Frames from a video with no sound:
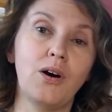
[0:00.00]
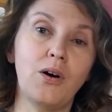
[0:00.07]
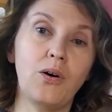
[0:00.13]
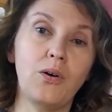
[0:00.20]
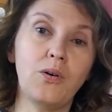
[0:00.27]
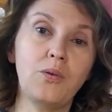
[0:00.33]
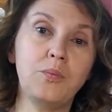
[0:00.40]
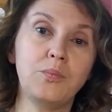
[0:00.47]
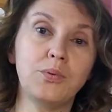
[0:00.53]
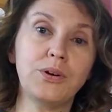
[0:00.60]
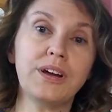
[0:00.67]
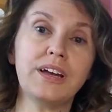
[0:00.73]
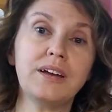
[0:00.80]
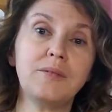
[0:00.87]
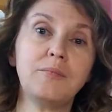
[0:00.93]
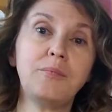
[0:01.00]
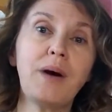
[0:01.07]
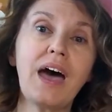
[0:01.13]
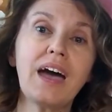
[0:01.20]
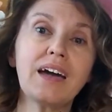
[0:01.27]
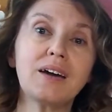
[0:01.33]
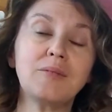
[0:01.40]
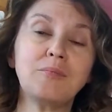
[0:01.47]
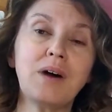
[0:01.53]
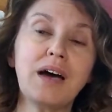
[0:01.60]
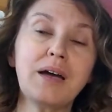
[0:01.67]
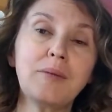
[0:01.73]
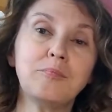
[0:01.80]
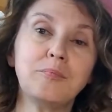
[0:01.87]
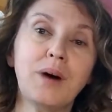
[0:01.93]
Oh, bring back
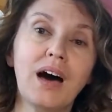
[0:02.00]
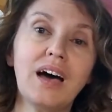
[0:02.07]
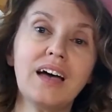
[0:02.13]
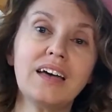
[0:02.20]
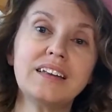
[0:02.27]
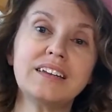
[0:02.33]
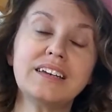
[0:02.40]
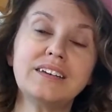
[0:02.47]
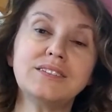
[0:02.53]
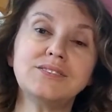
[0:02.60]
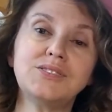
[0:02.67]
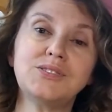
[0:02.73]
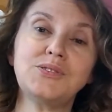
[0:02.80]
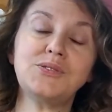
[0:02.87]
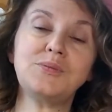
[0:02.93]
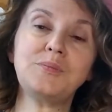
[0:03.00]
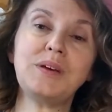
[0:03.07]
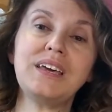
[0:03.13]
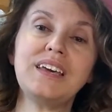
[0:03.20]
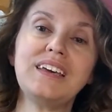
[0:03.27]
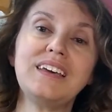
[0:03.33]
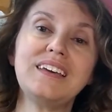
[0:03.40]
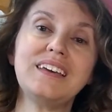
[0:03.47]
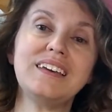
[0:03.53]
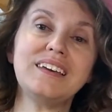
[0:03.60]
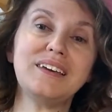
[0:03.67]
my Bonnie to me.